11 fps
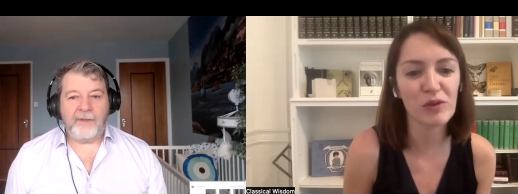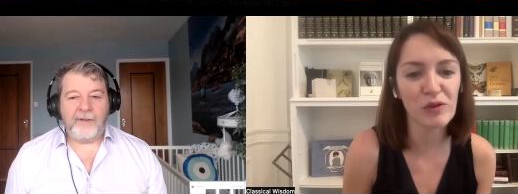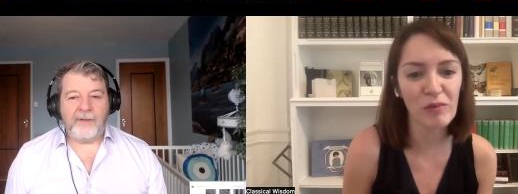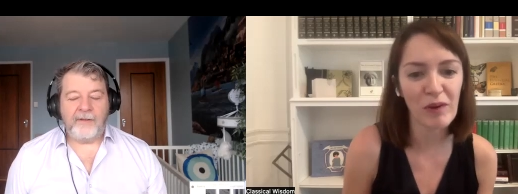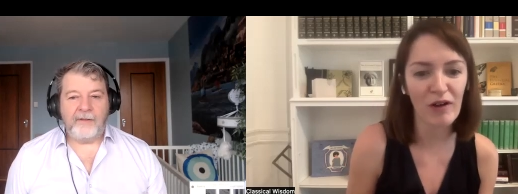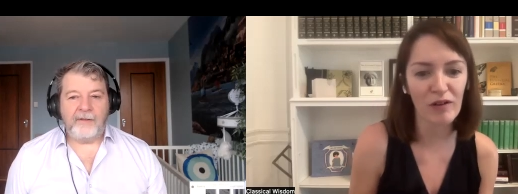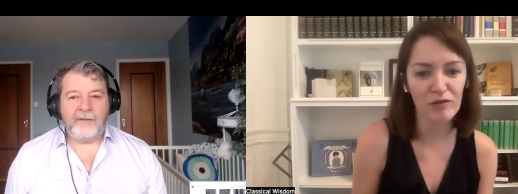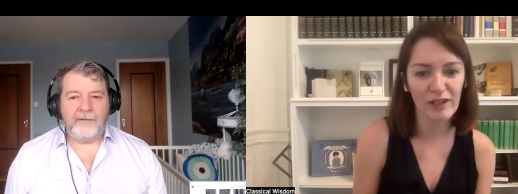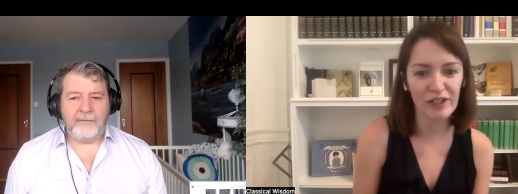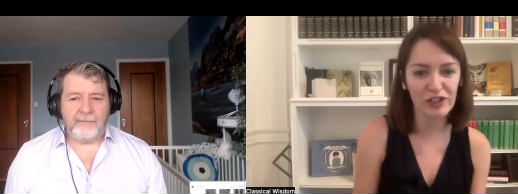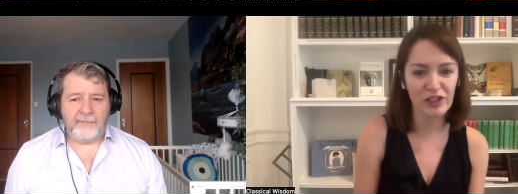Speaker 1: Blue Power
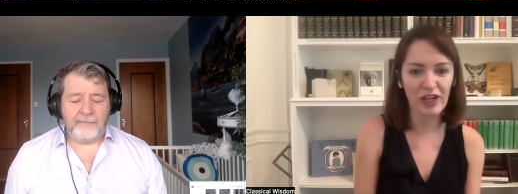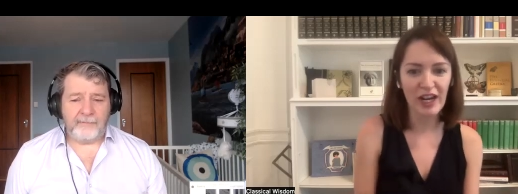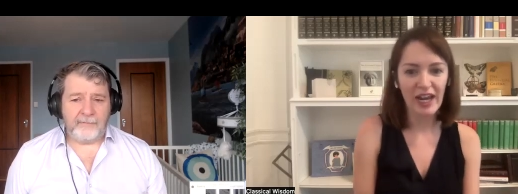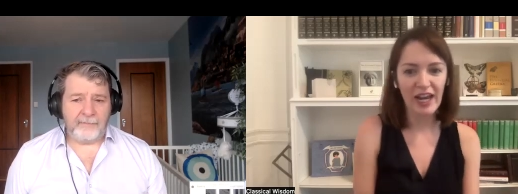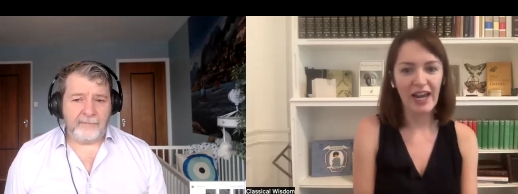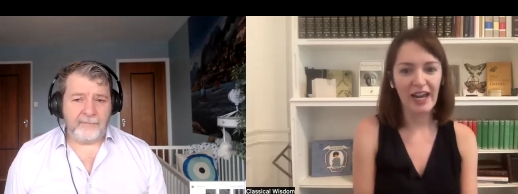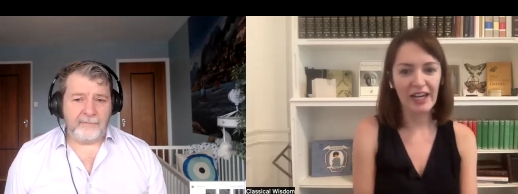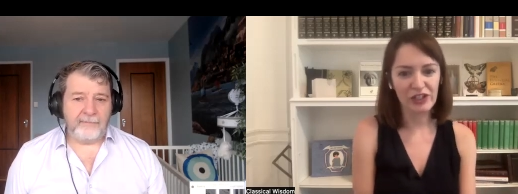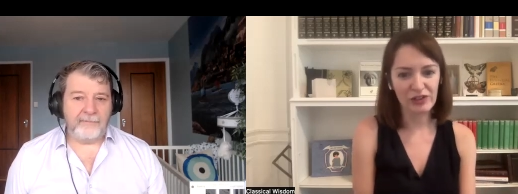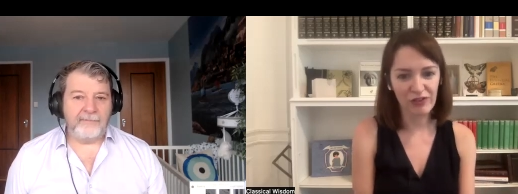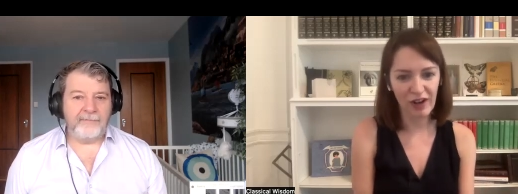Ranger,
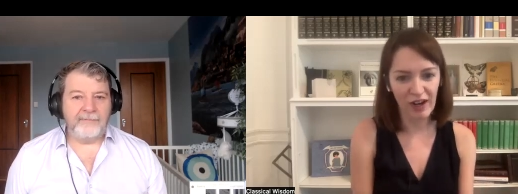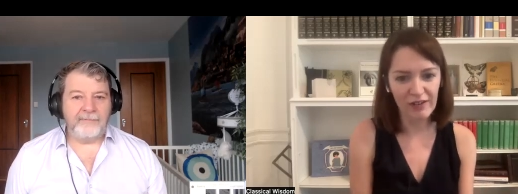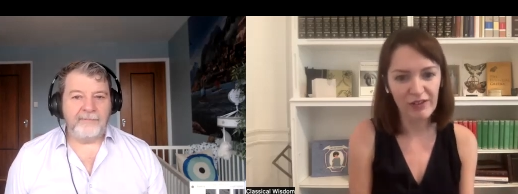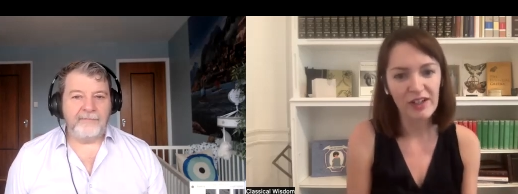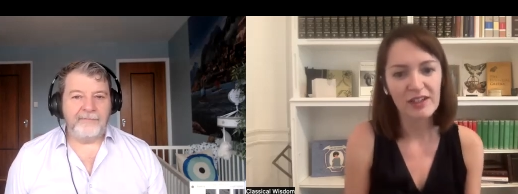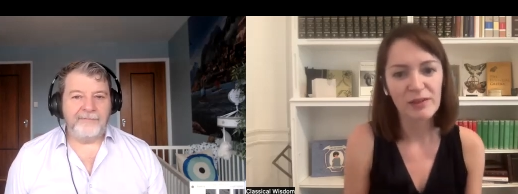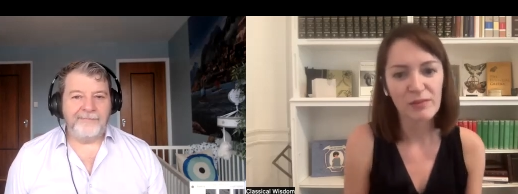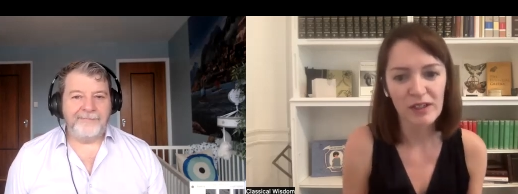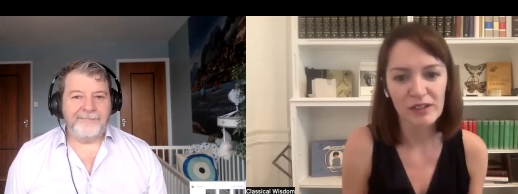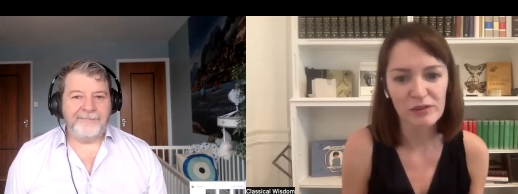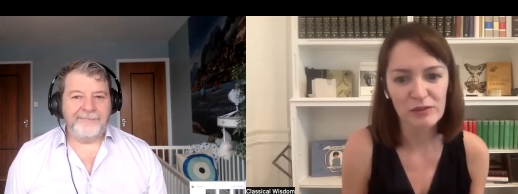age five, the
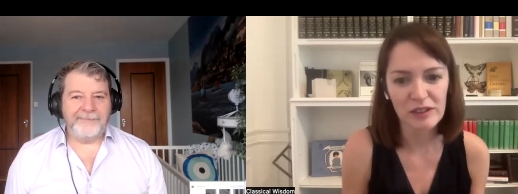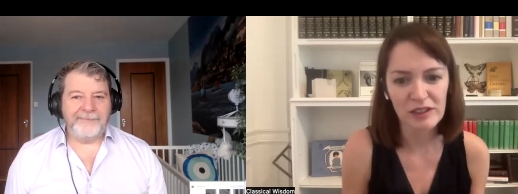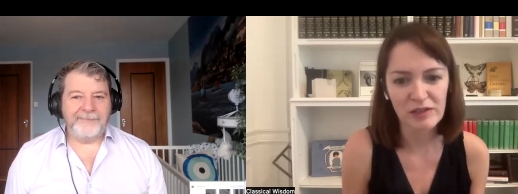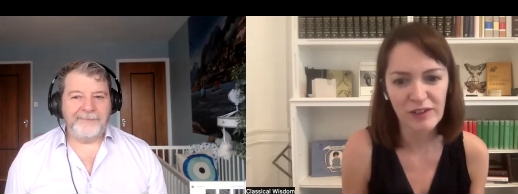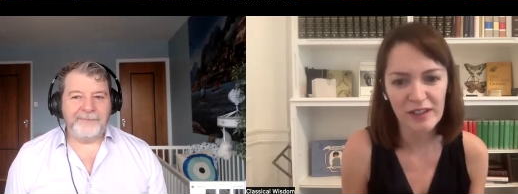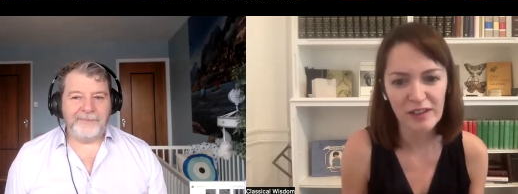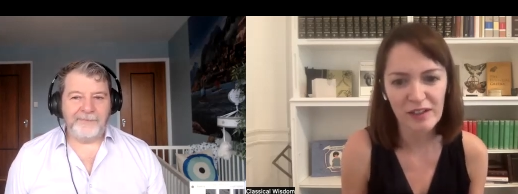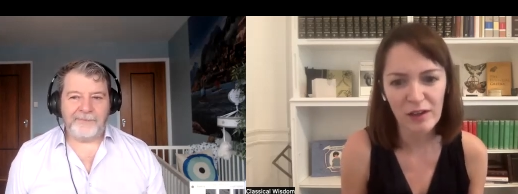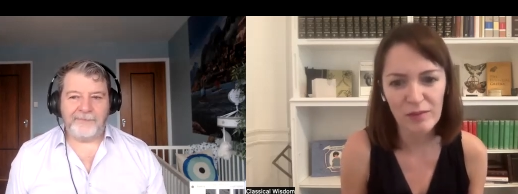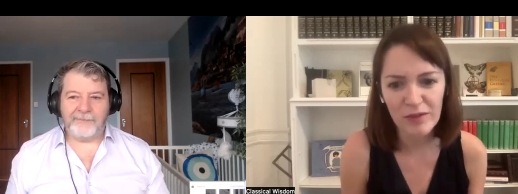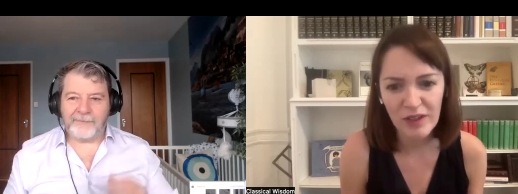Marcus Aurelius Fan
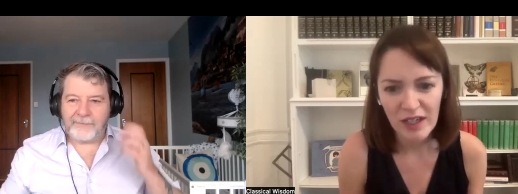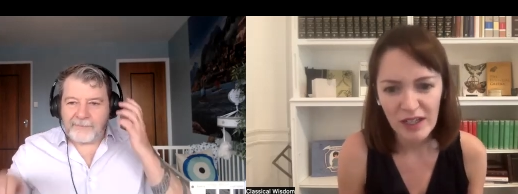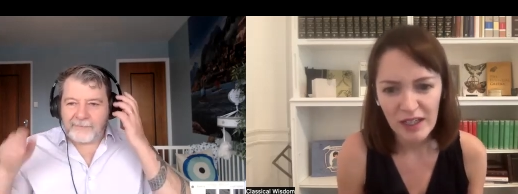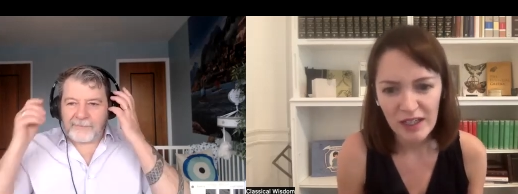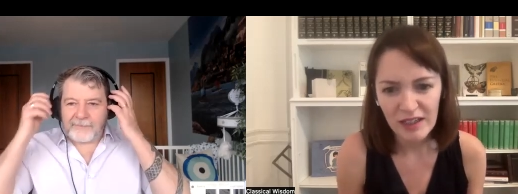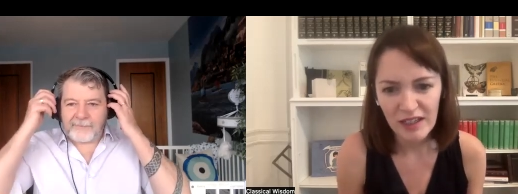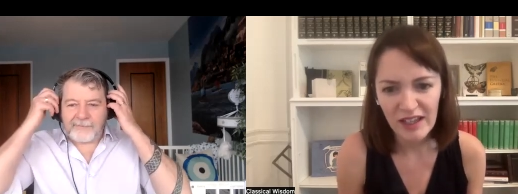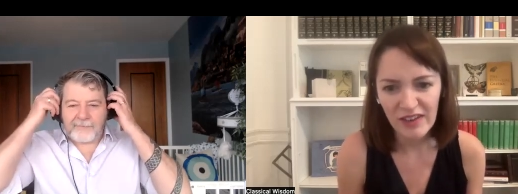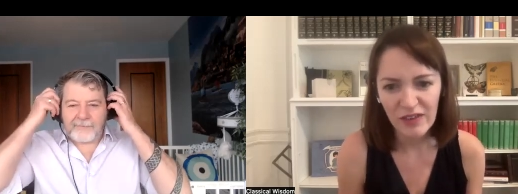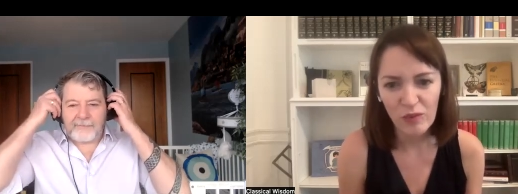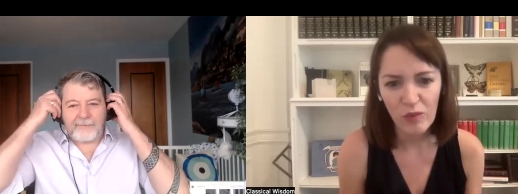Club's
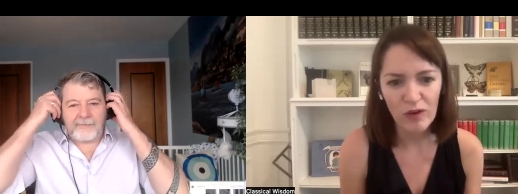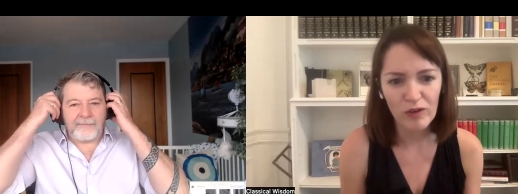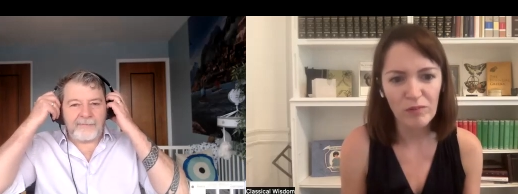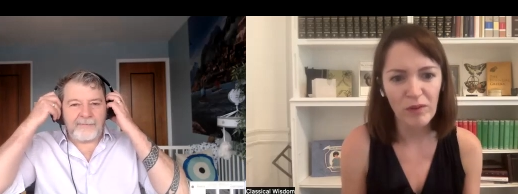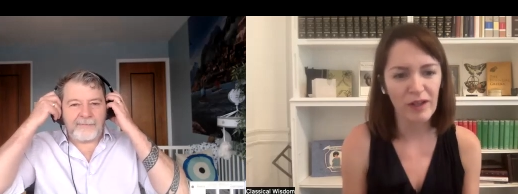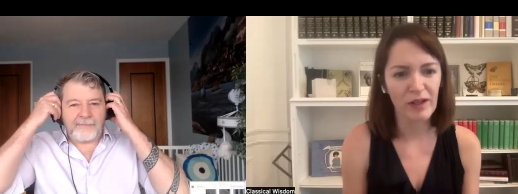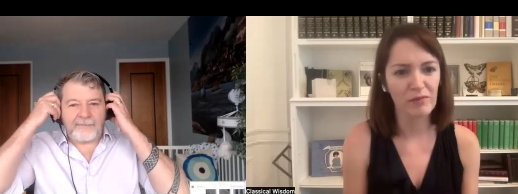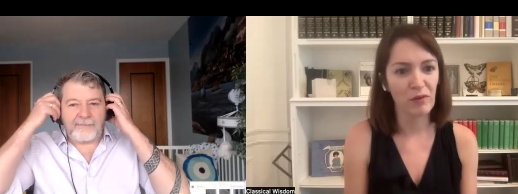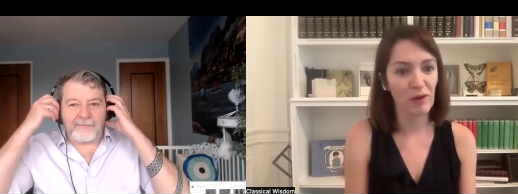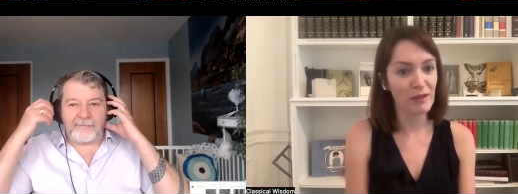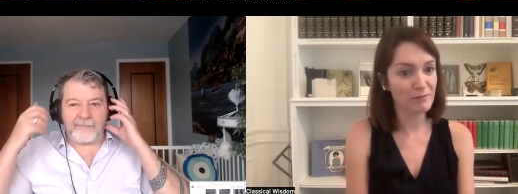Cleanthes Water
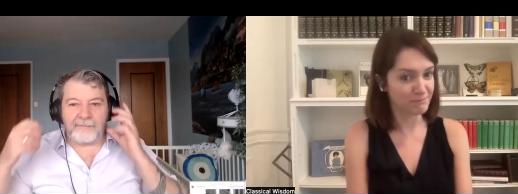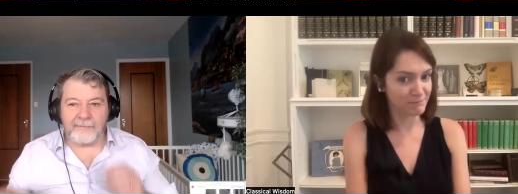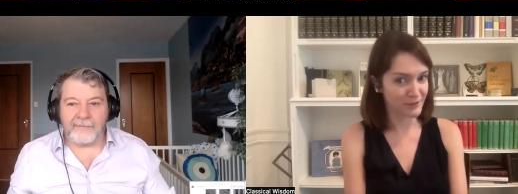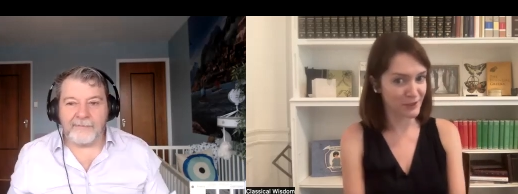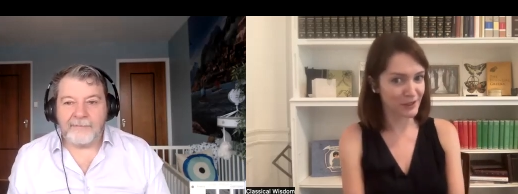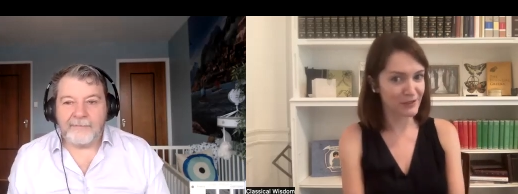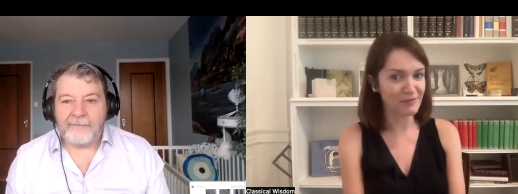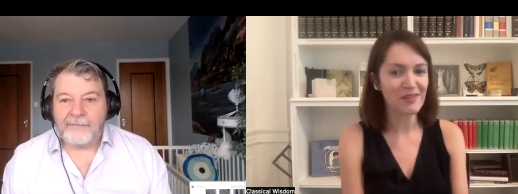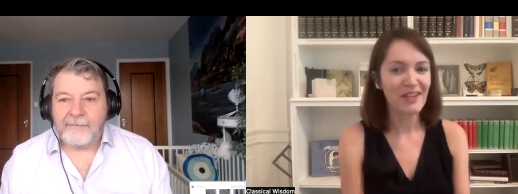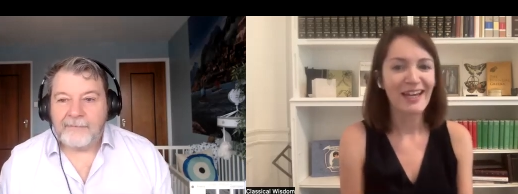Bucket Boy. There you go.